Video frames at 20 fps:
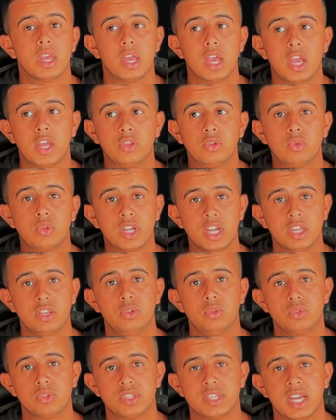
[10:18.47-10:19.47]
and you can
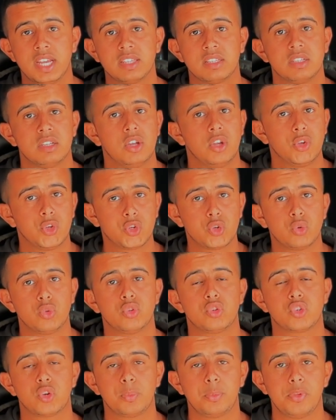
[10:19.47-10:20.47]
use that through
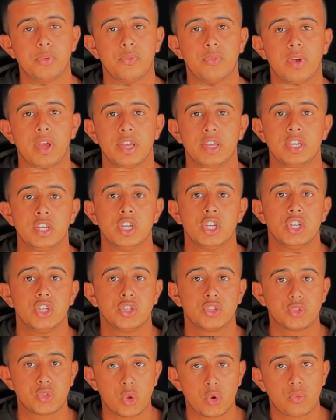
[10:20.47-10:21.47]
the Shopify
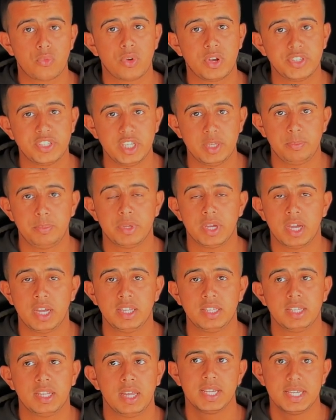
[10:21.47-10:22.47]
storefront
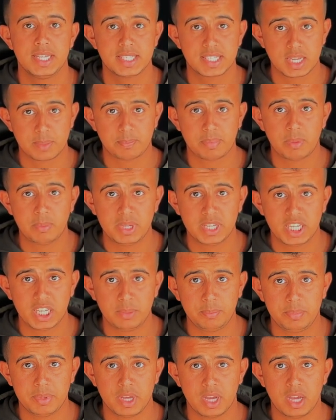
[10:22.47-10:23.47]
API. It's a public
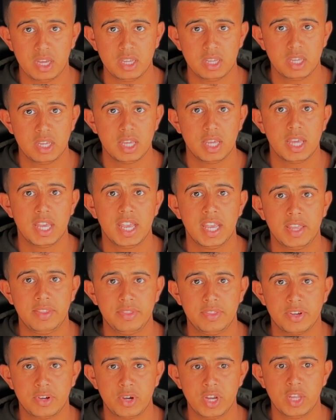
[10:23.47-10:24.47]
API
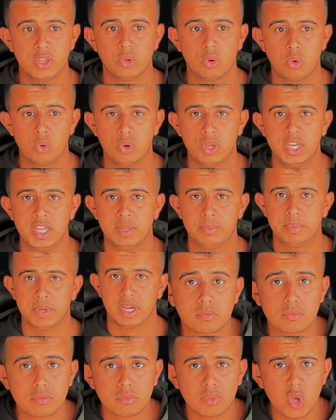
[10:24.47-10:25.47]
and read only API.
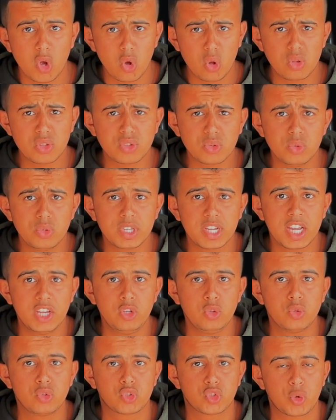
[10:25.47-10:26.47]
Also, you can
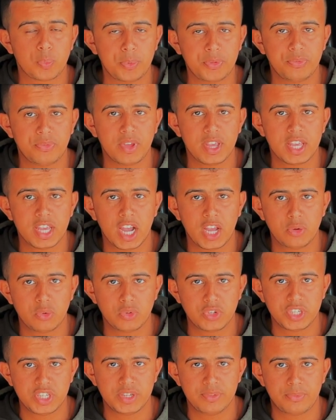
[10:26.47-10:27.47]
use Shopify
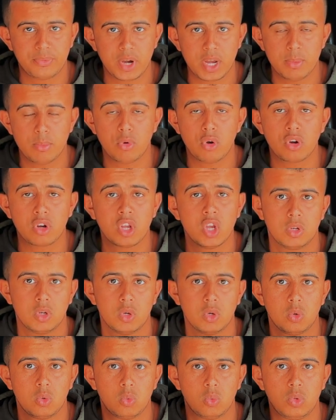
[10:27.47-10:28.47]
Hydrogen framework,
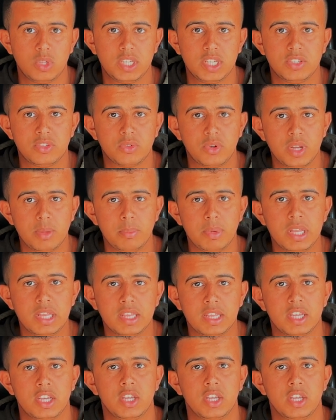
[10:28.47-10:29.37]
which is rebuilt